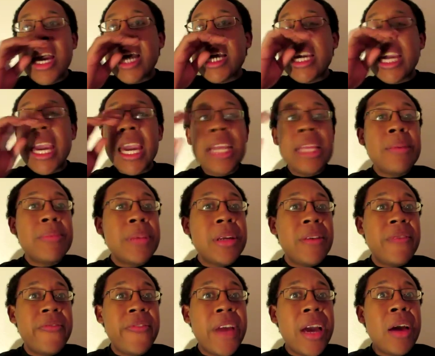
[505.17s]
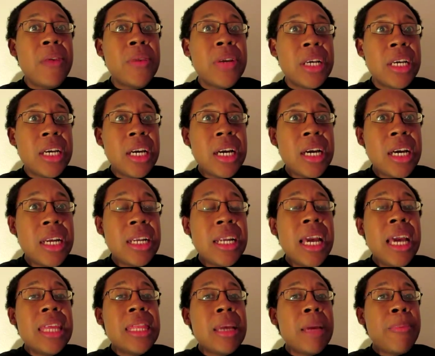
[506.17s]
Caleb done found a gun
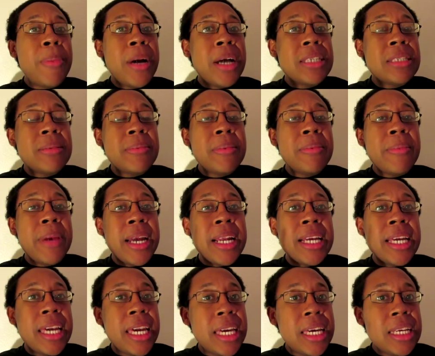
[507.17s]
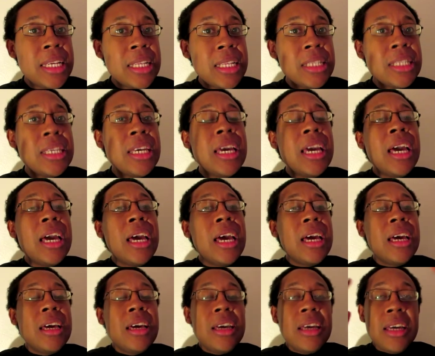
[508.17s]
that possibly might have killed
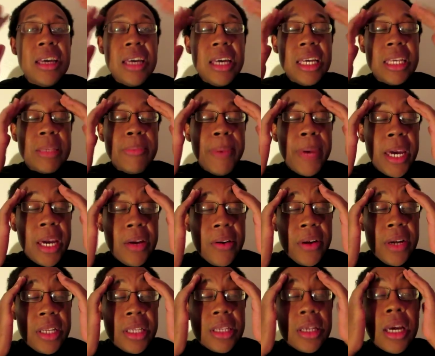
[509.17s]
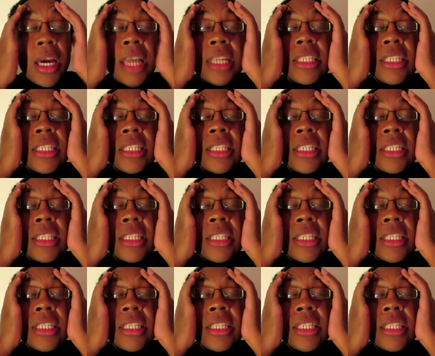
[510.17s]
his parents. I